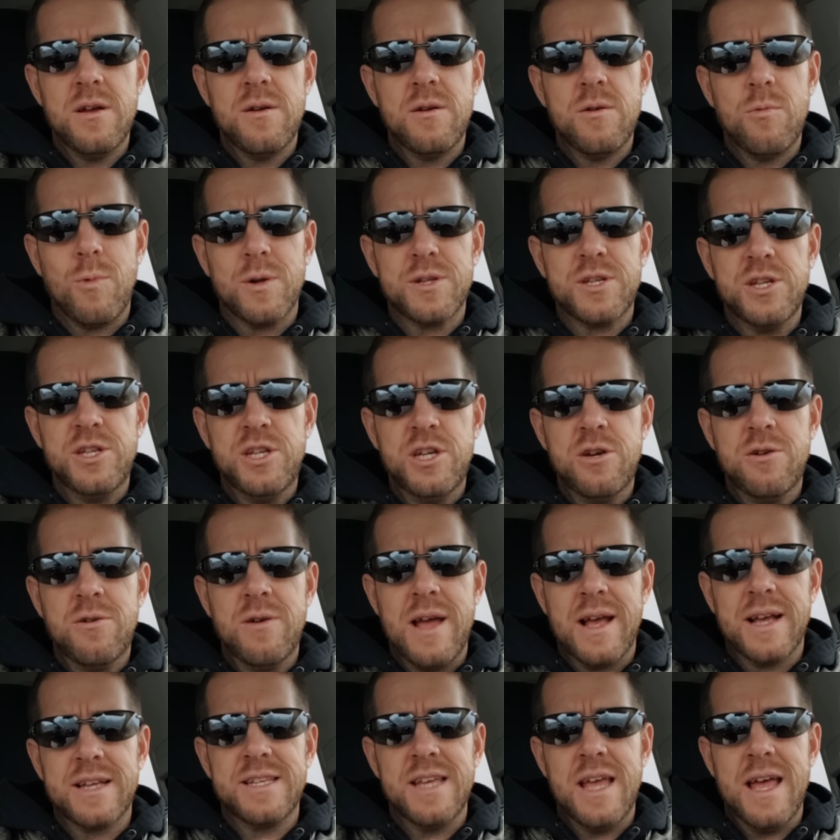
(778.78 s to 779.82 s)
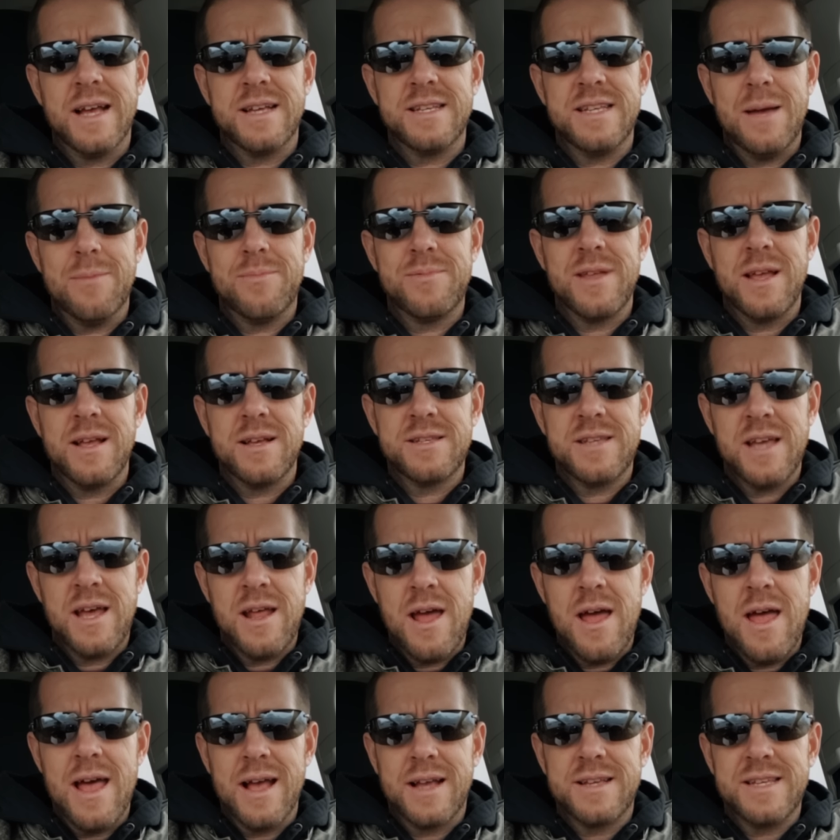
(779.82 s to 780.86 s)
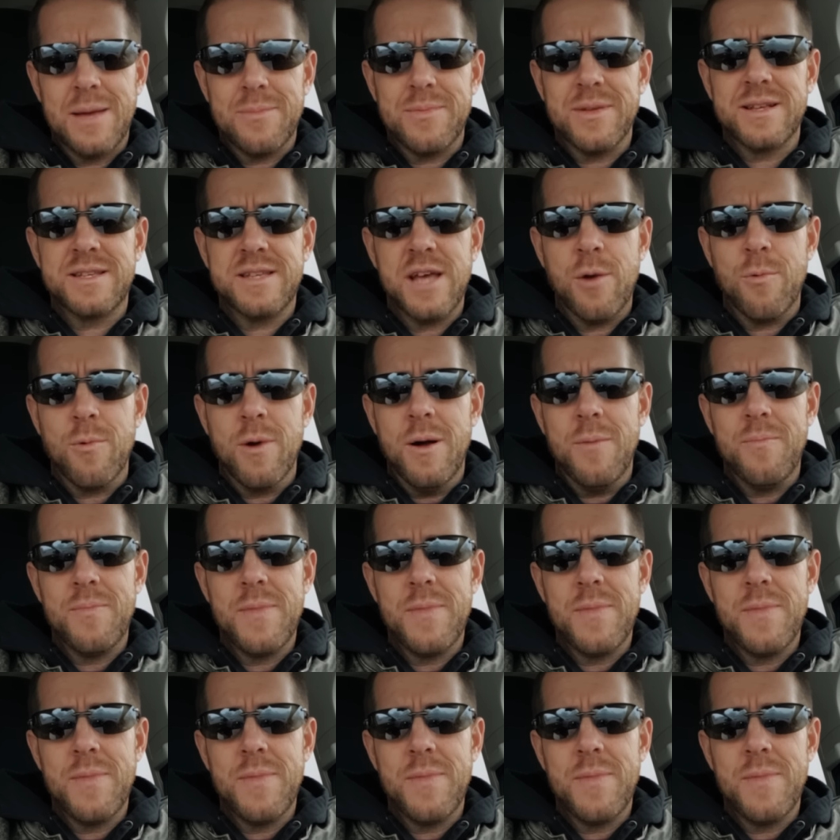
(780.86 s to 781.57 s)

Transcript: what to do, ex except, except, except, et cetera.